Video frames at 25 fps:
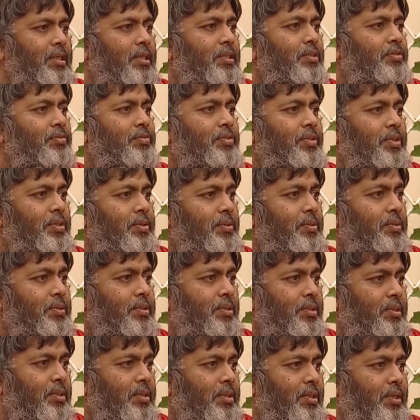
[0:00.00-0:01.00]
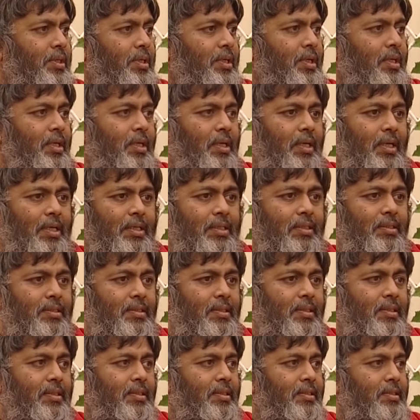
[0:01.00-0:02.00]
confused at a
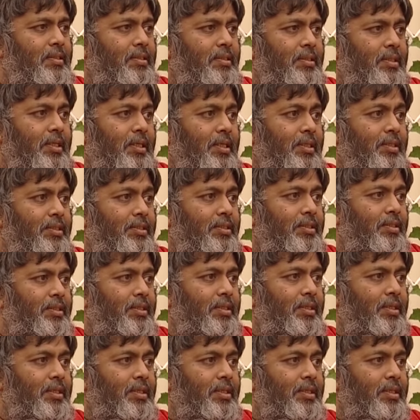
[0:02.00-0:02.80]
certain stage